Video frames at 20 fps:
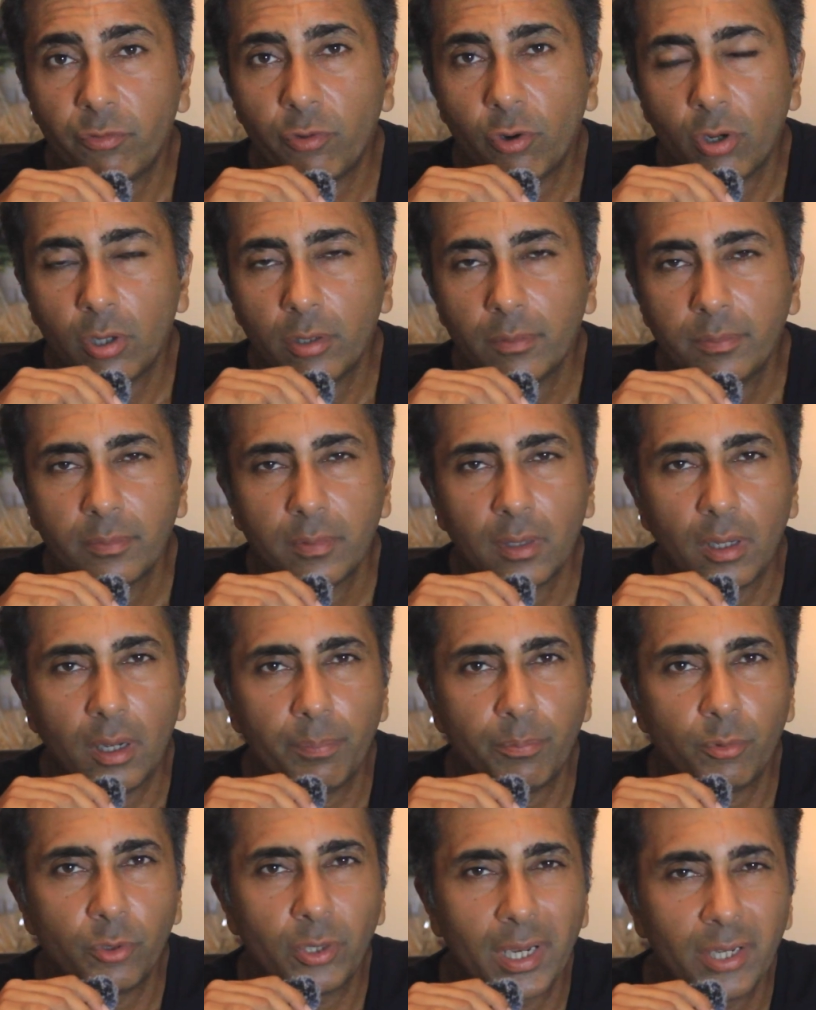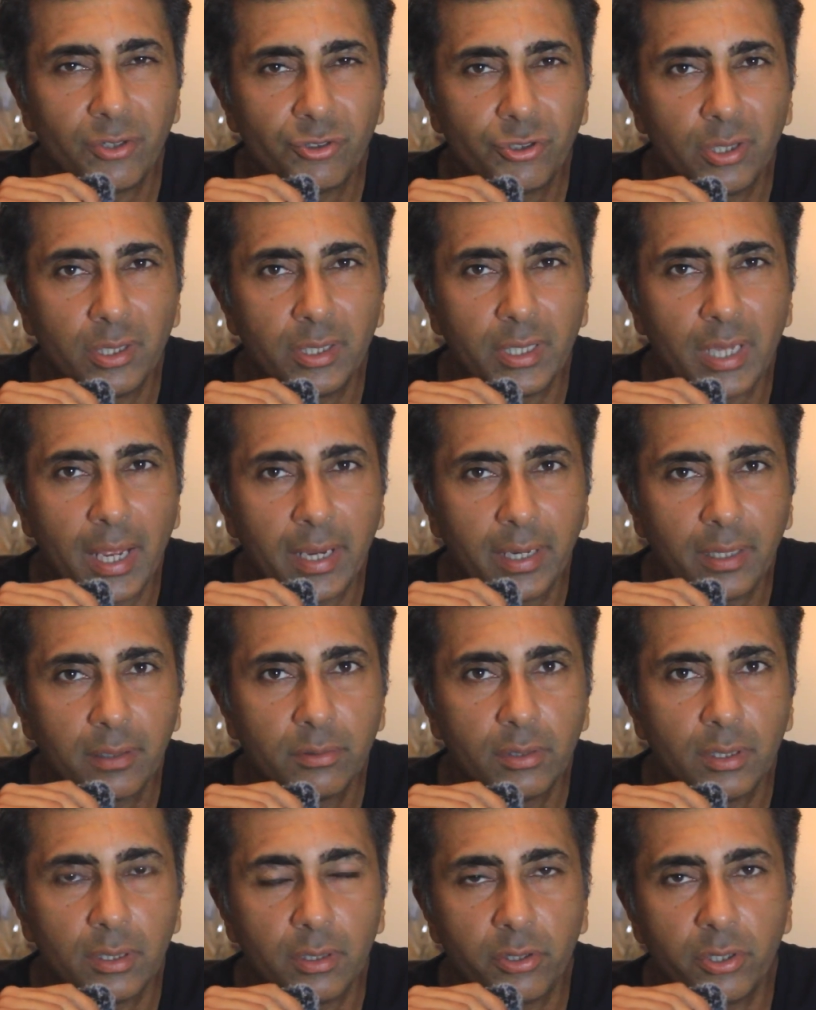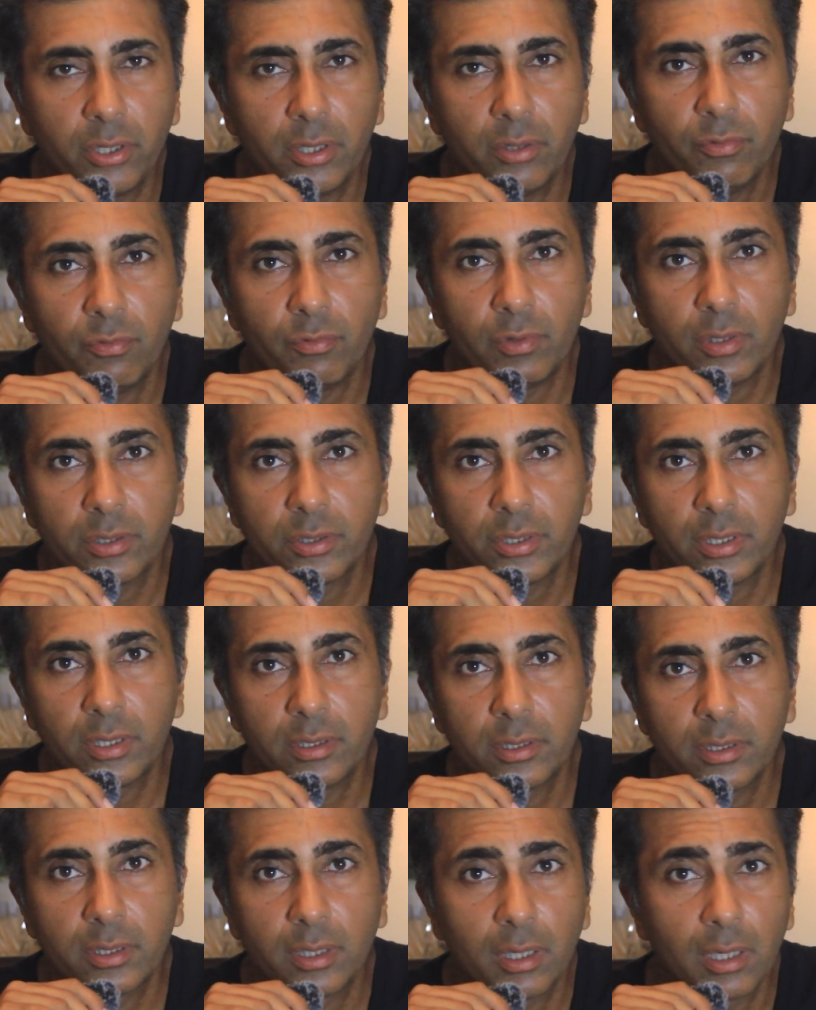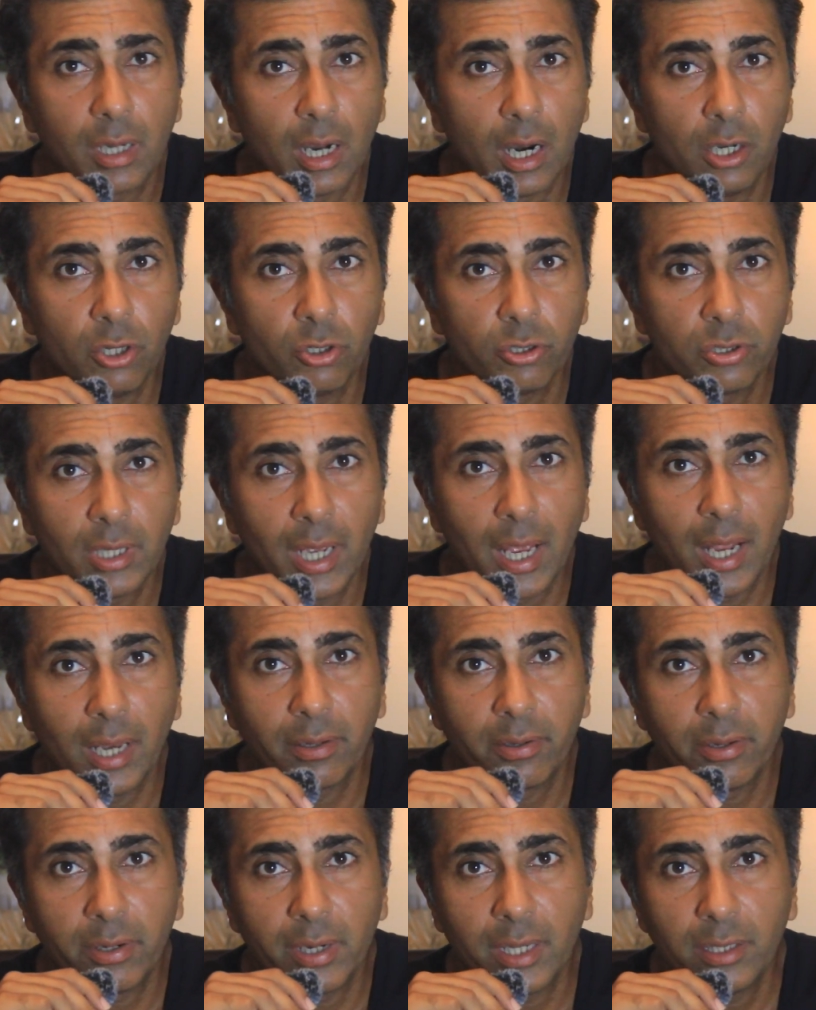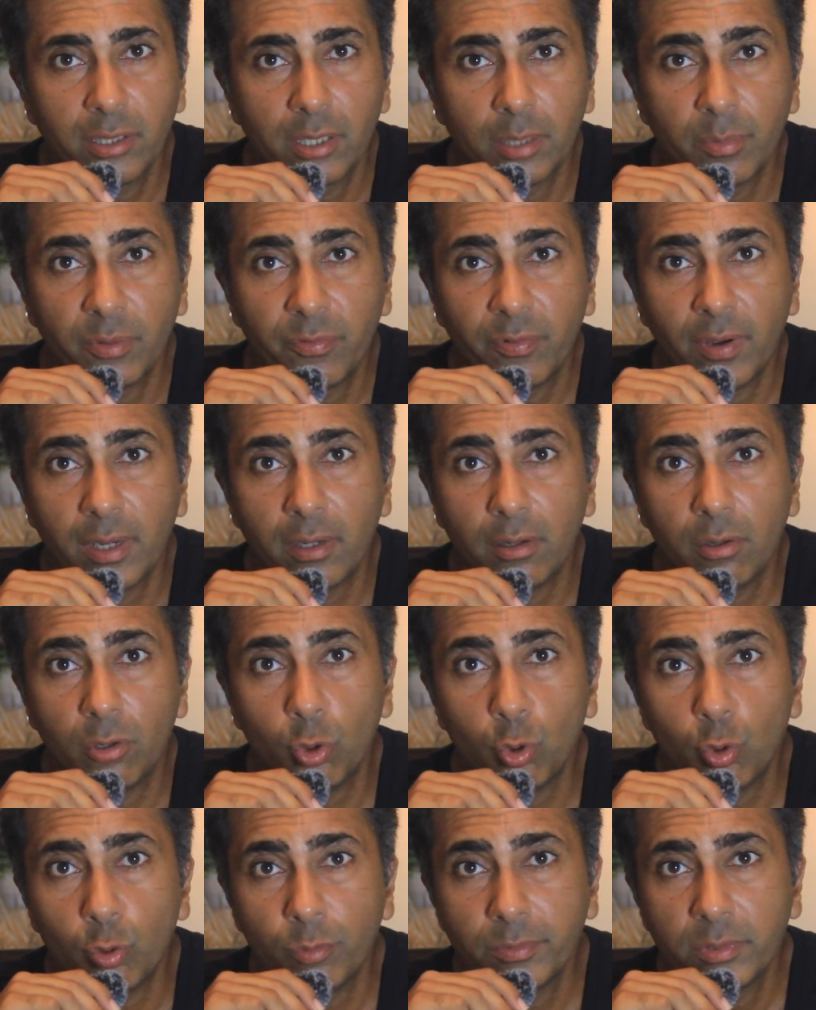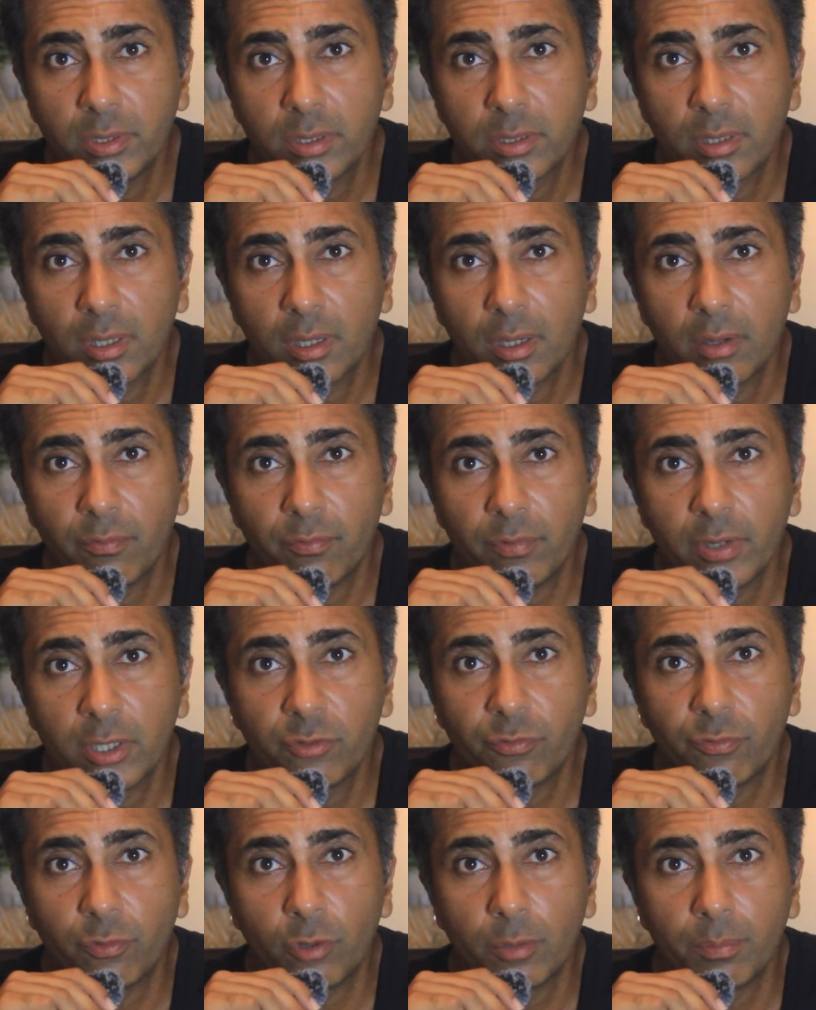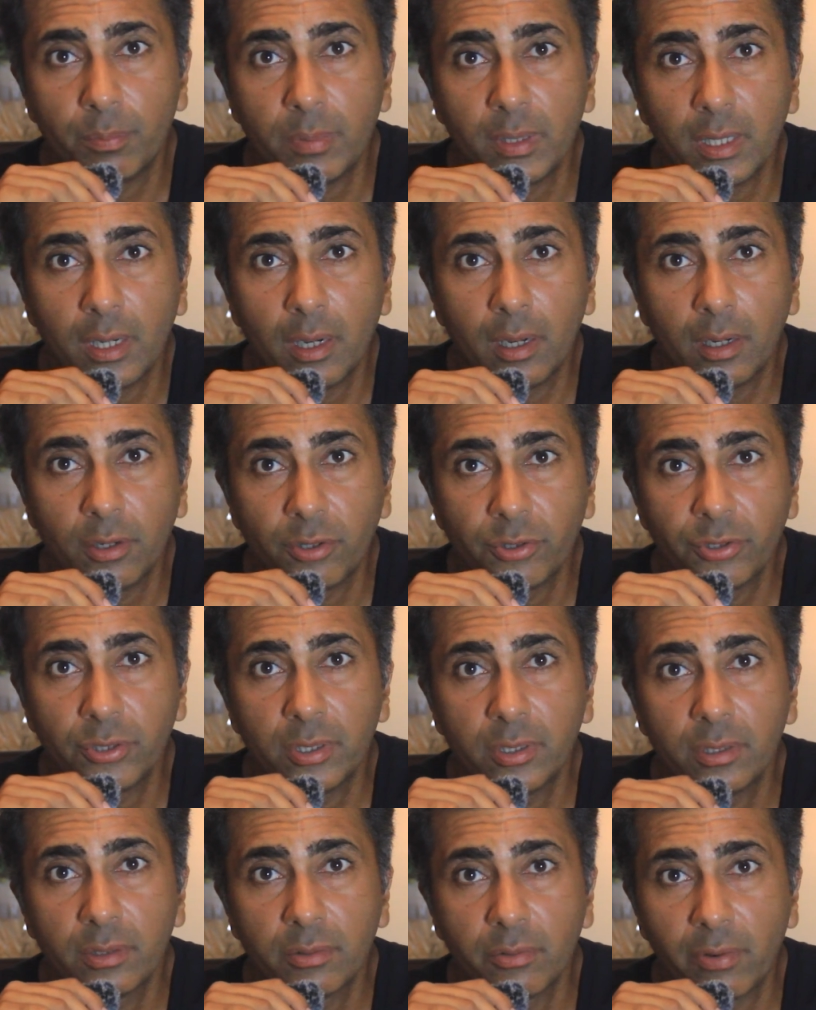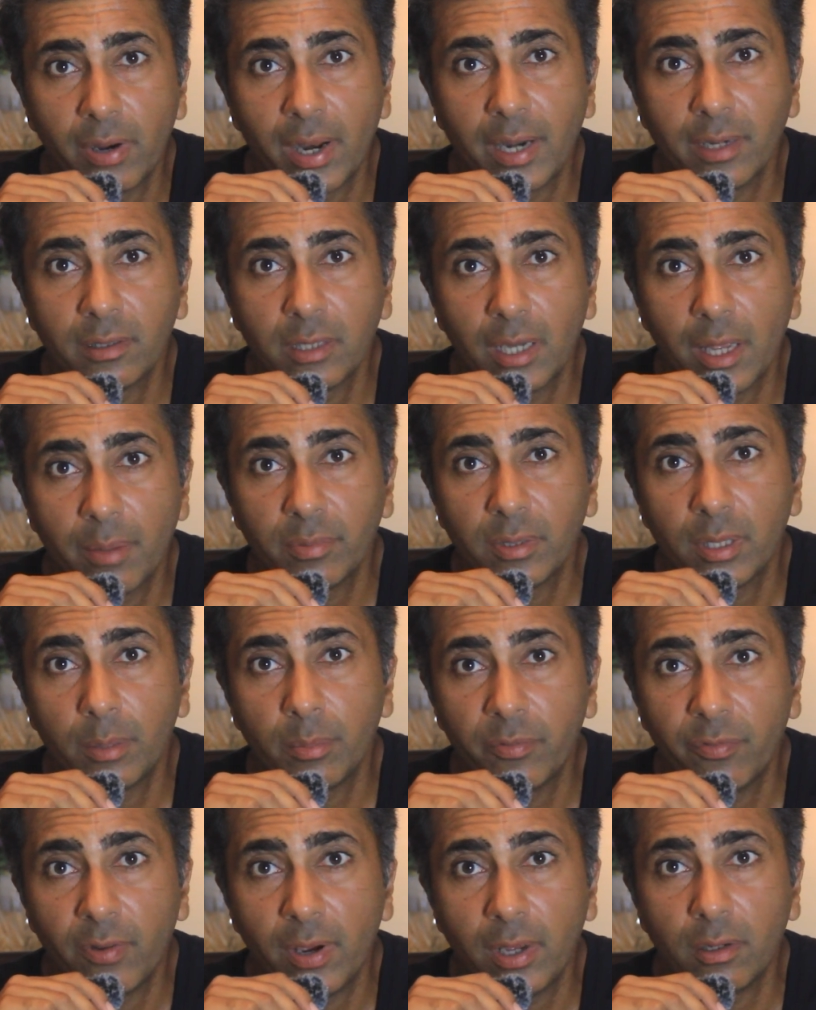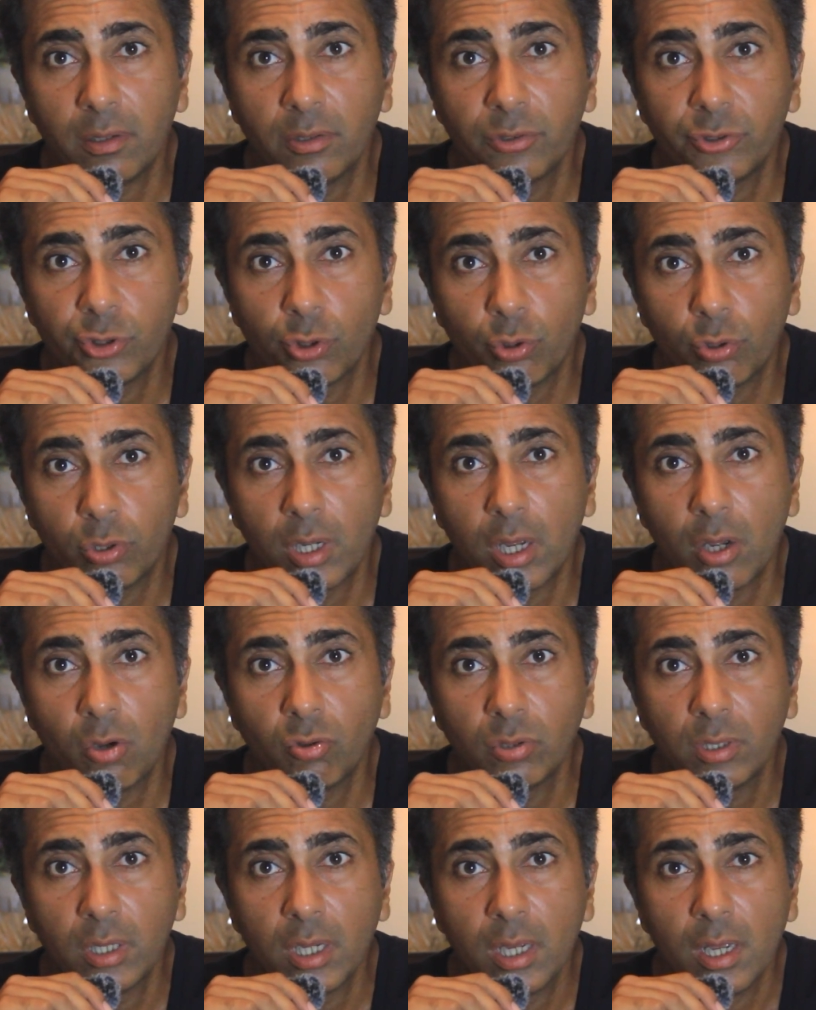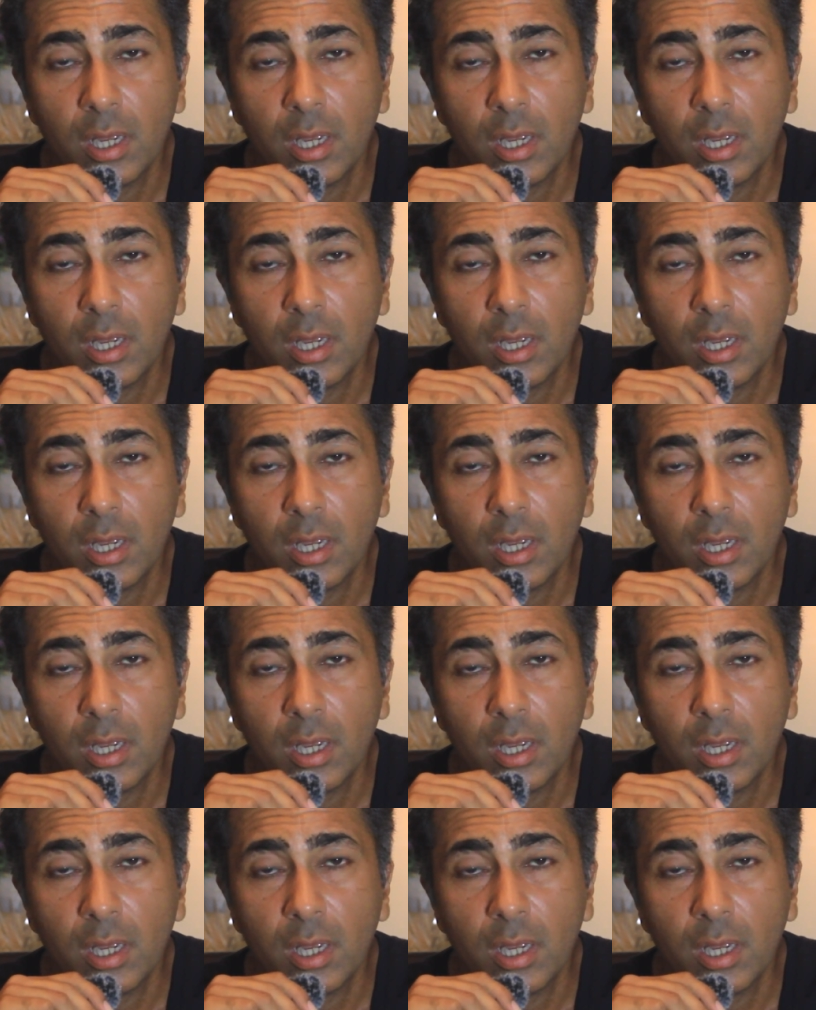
draw, a potential Jannik Sinner versus Carlos Alcaraz semifinal looms, which would be another Grand Slam semifinal showdown